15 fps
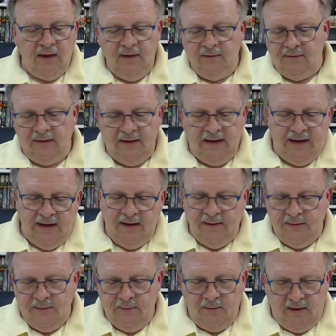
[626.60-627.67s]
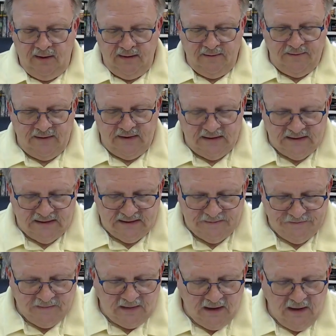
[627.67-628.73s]
is leading through all of this,
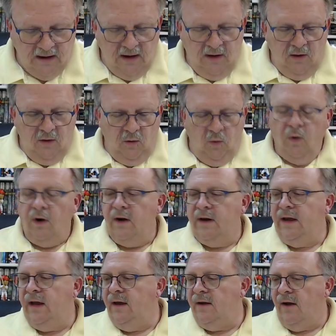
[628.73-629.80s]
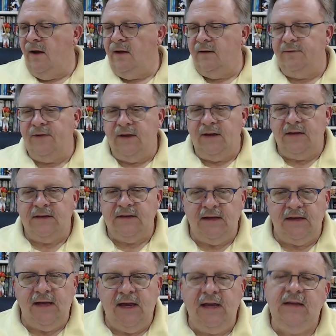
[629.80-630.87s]
working in all of this,
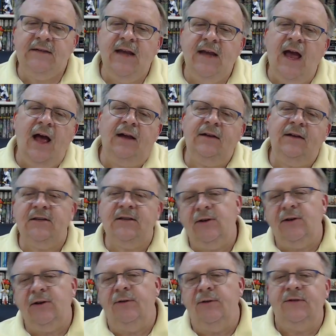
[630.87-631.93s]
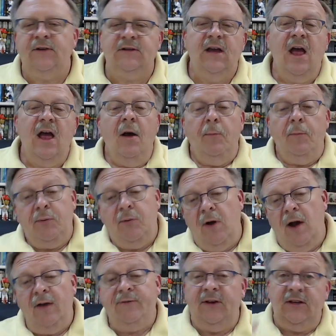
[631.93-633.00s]
and he's kind of serves as
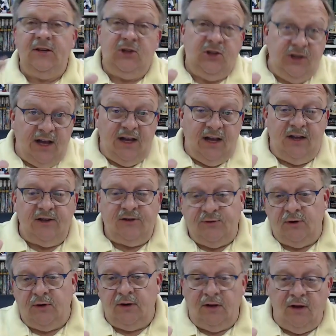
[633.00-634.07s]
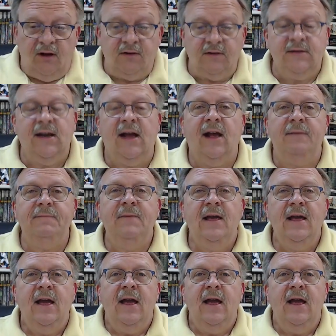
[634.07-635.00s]
prophet judge for a long time.